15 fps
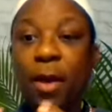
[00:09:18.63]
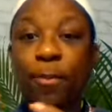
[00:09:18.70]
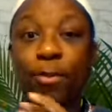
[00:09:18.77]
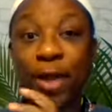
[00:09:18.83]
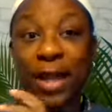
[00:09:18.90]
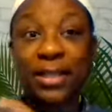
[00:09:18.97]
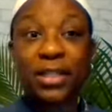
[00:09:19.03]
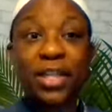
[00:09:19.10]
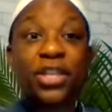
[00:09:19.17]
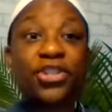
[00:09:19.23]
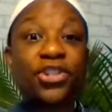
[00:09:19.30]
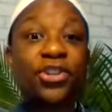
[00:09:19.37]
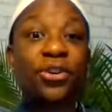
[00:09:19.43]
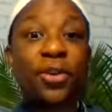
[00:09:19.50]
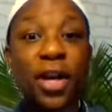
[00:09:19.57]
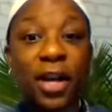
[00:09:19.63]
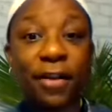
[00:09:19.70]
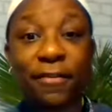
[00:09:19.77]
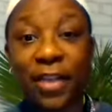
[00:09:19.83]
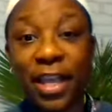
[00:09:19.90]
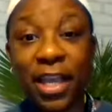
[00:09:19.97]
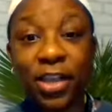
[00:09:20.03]
a practitioner
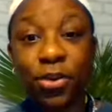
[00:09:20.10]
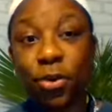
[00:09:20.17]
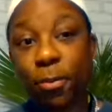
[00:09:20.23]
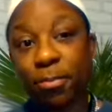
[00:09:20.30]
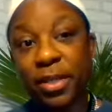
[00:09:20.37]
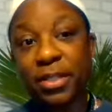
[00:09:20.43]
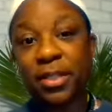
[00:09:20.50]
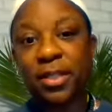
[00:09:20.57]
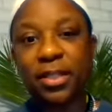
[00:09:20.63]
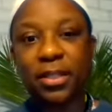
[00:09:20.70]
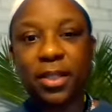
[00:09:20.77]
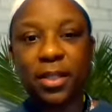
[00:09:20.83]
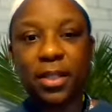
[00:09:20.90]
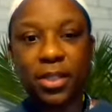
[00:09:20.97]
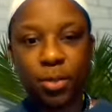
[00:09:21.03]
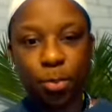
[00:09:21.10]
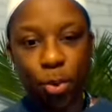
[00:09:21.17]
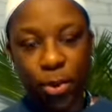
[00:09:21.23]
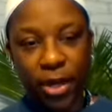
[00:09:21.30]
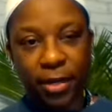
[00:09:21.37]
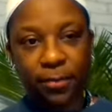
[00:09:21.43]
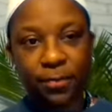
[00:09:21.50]
of in your business to this
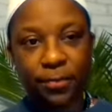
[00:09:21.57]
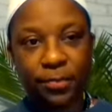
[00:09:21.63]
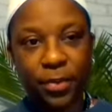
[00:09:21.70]
point,